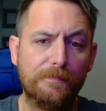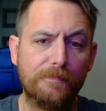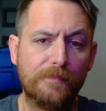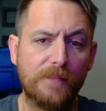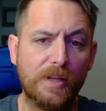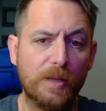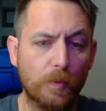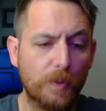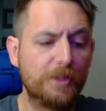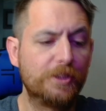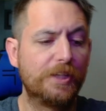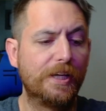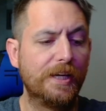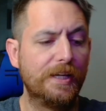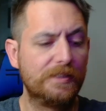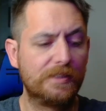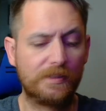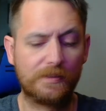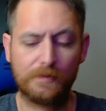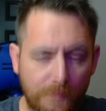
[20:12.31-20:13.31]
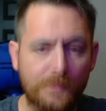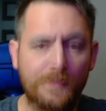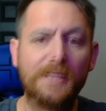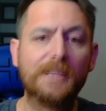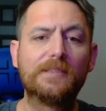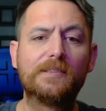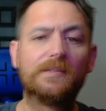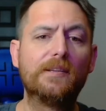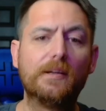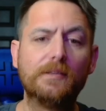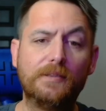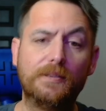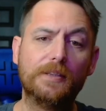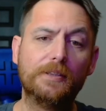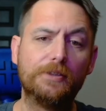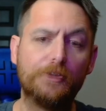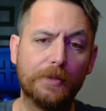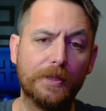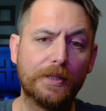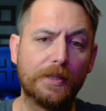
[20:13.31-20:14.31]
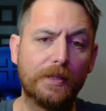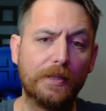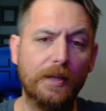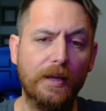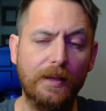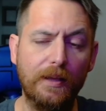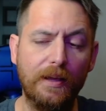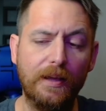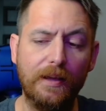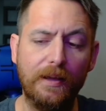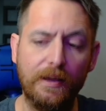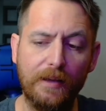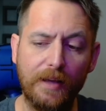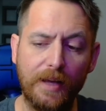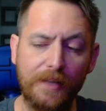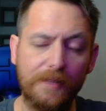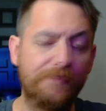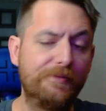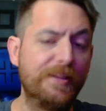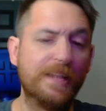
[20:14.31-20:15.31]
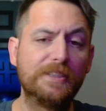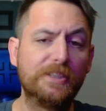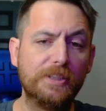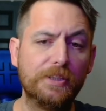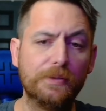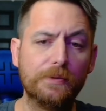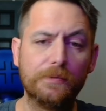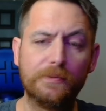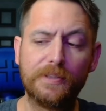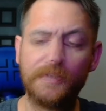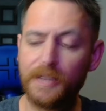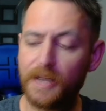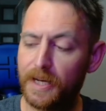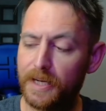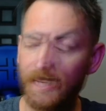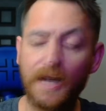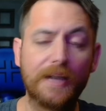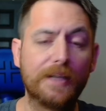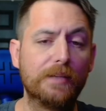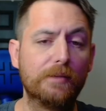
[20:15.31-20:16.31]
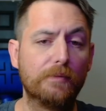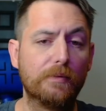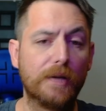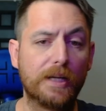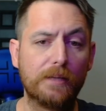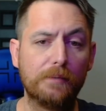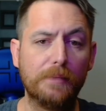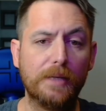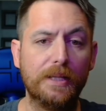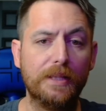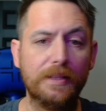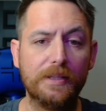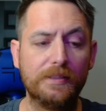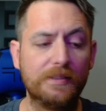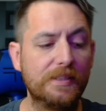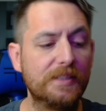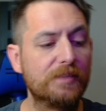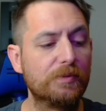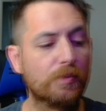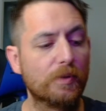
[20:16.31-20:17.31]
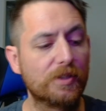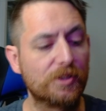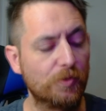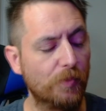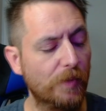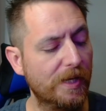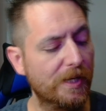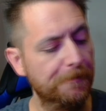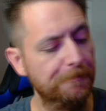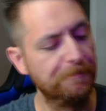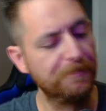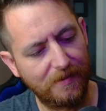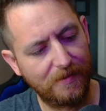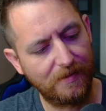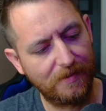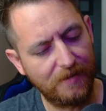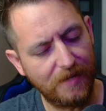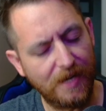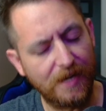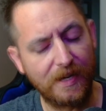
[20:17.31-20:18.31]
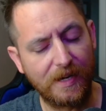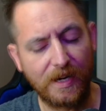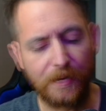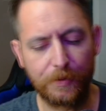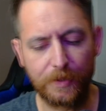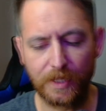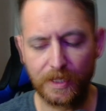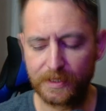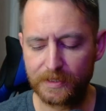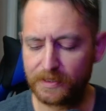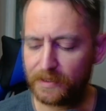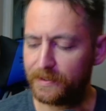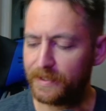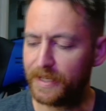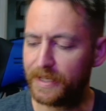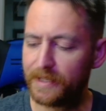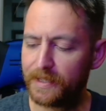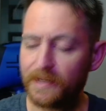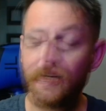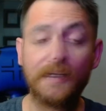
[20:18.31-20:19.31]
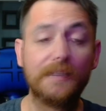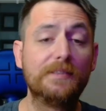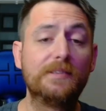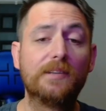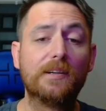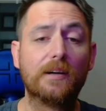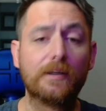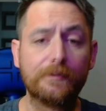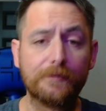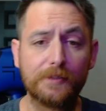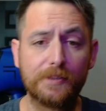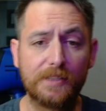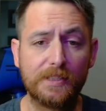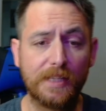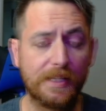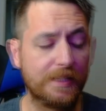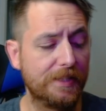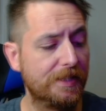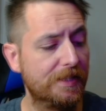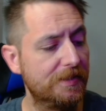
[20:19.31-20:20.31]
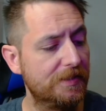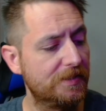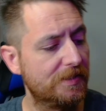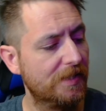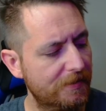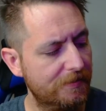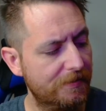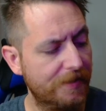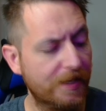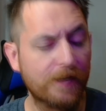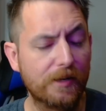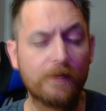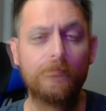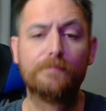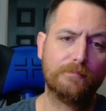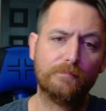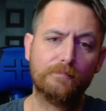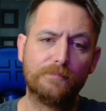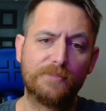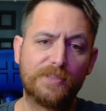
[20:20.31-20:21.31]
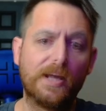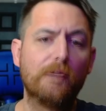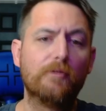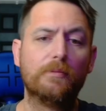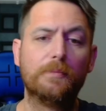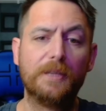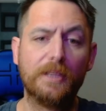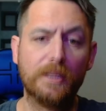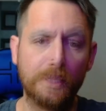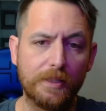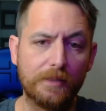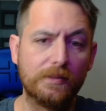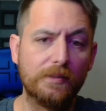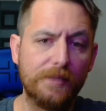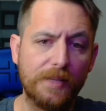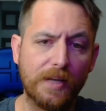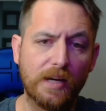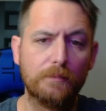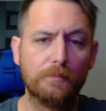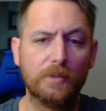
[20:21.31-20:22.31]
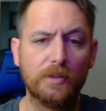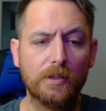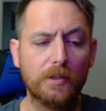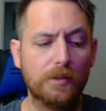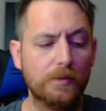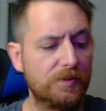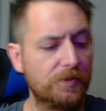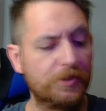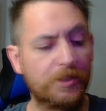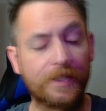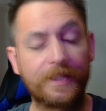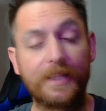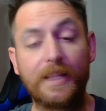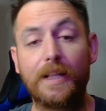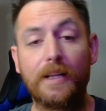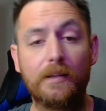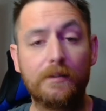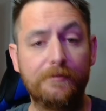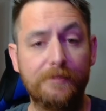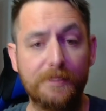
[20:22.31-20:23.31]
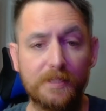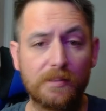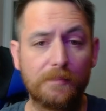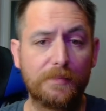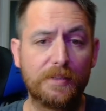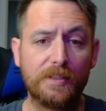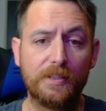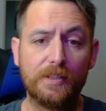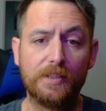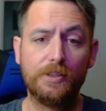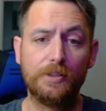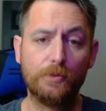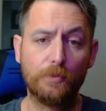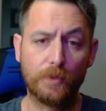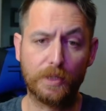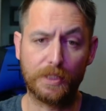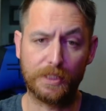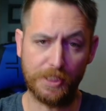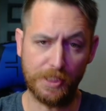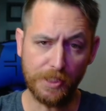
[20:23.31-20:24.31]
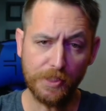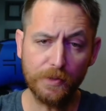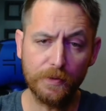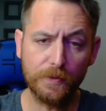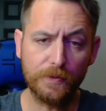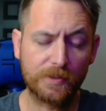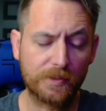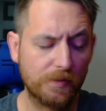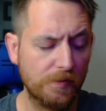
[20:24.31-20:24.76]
In which case, this does the trick. And if that's you, then I can recommend this. This works well. Yeah, I would like to thank iStock for sending this. Their site will be linked down below, so check that out if it's something that you want to use.